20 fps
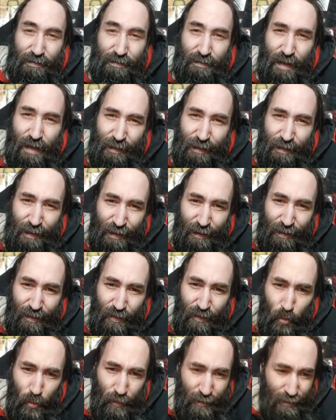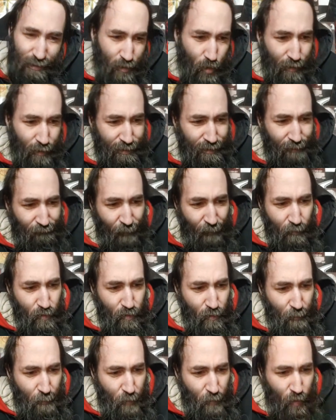I think, 3 stories, if I
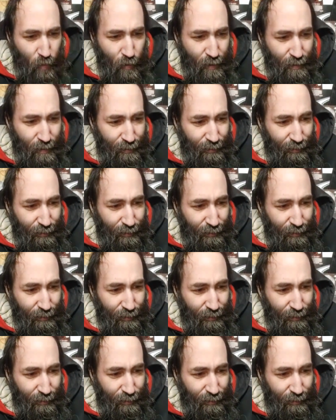remember right.